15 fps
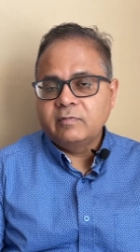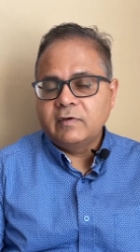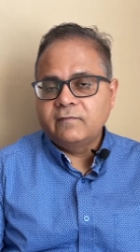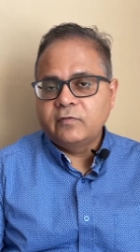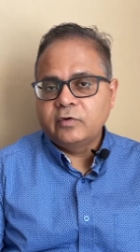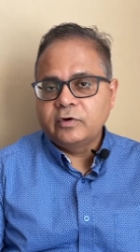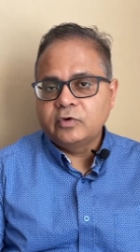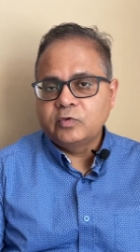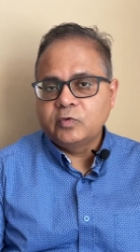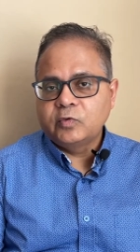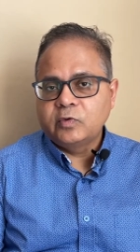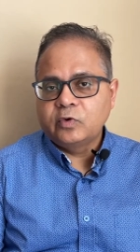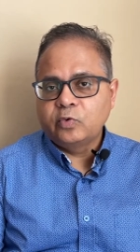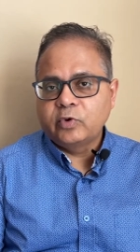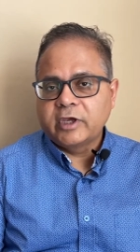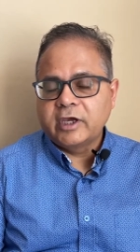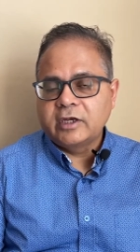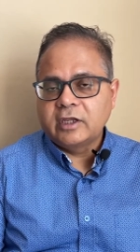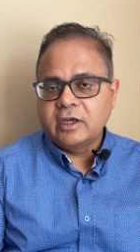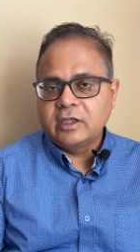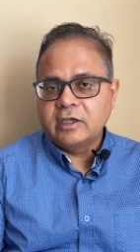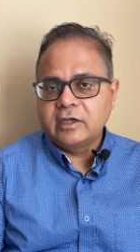before you look at
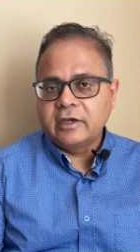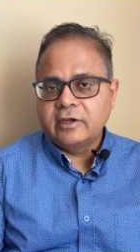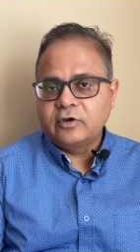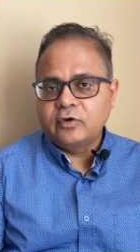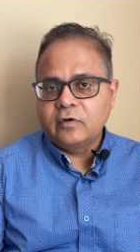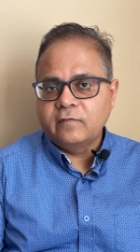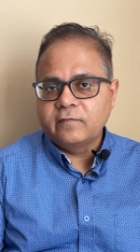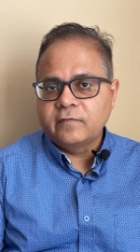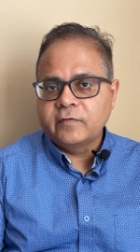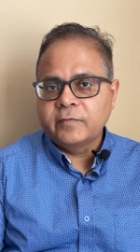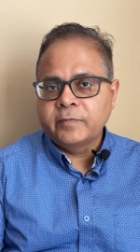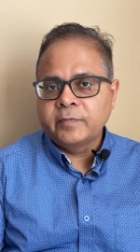any kind of